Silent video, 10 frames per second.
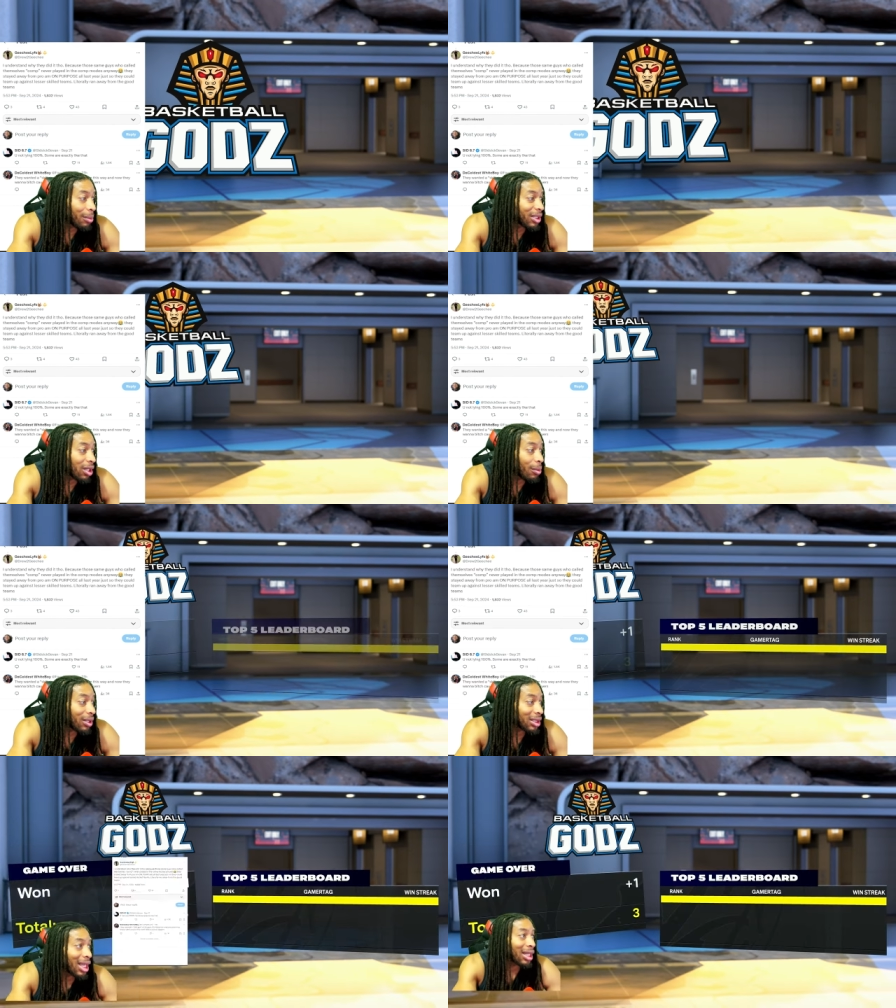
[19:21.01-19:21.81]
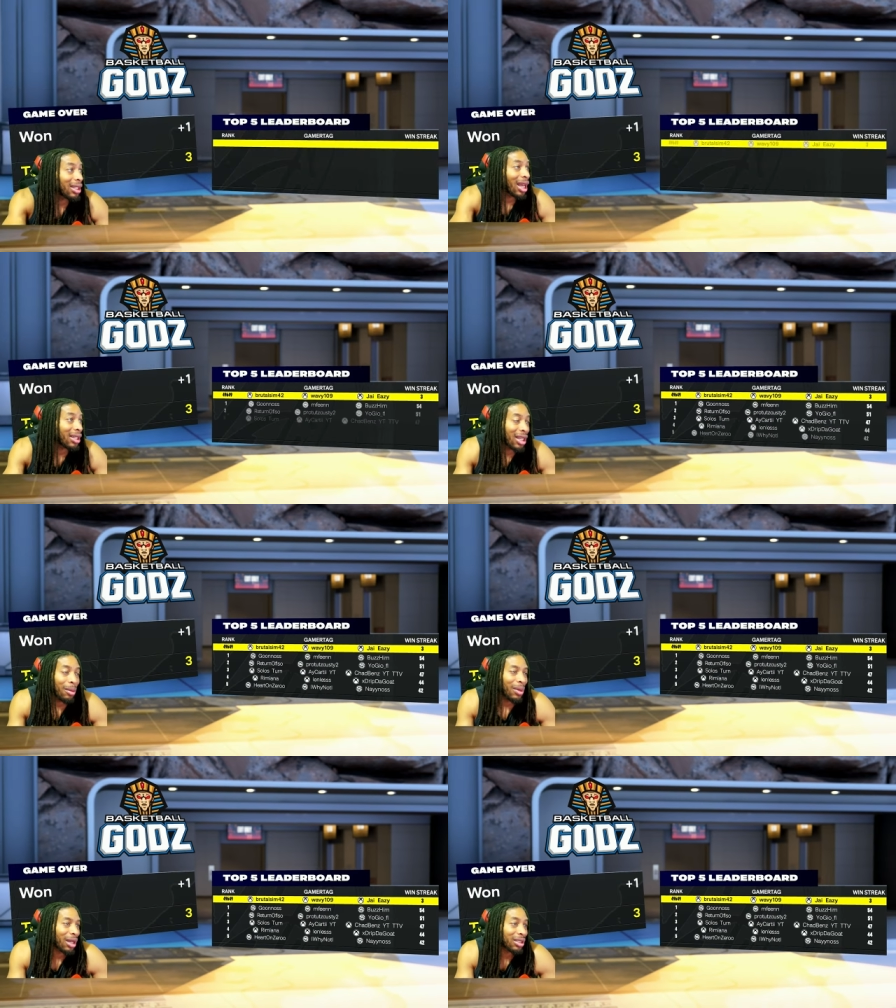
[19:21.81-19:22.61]
I mean, some are exactly like
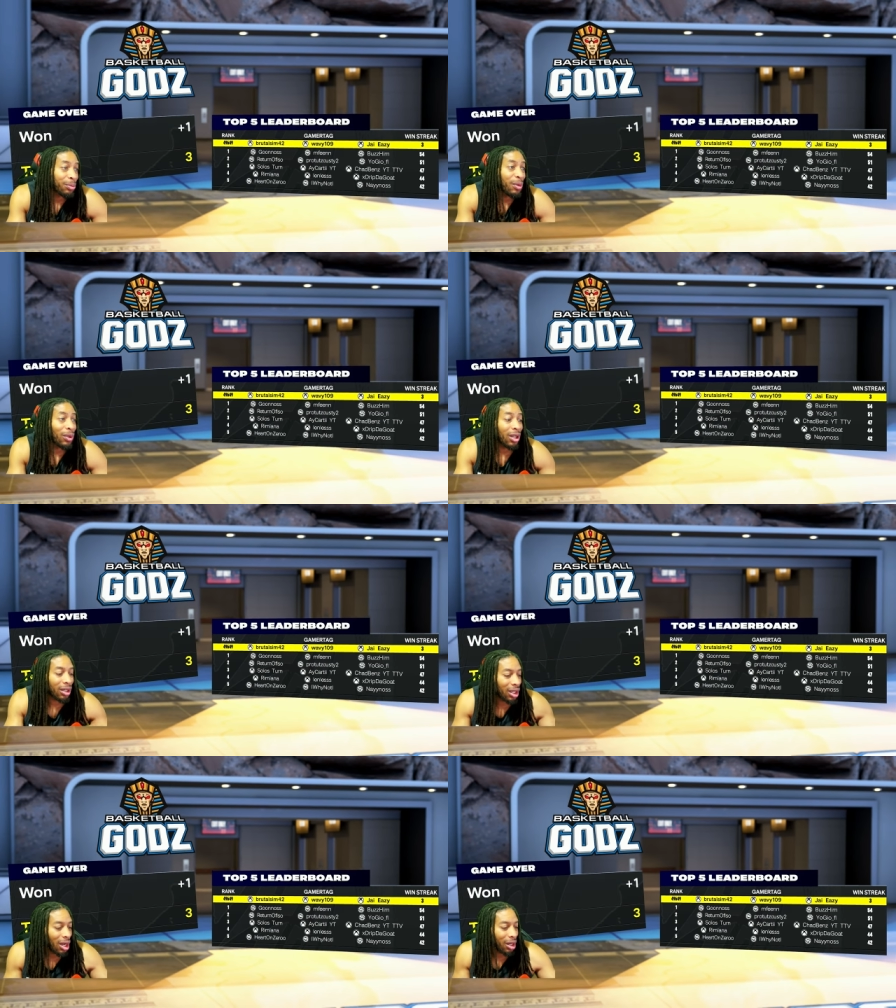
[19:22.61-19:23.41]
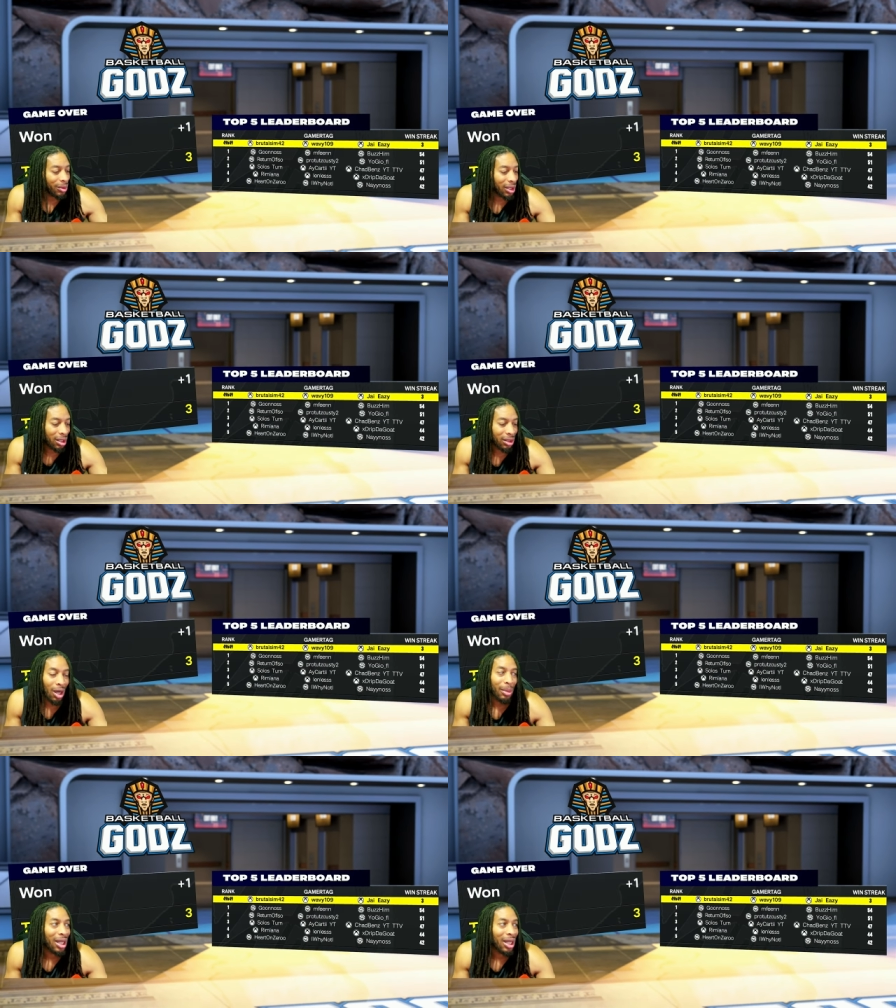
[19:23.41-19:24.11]
that, man. Because people love to call themselves comp,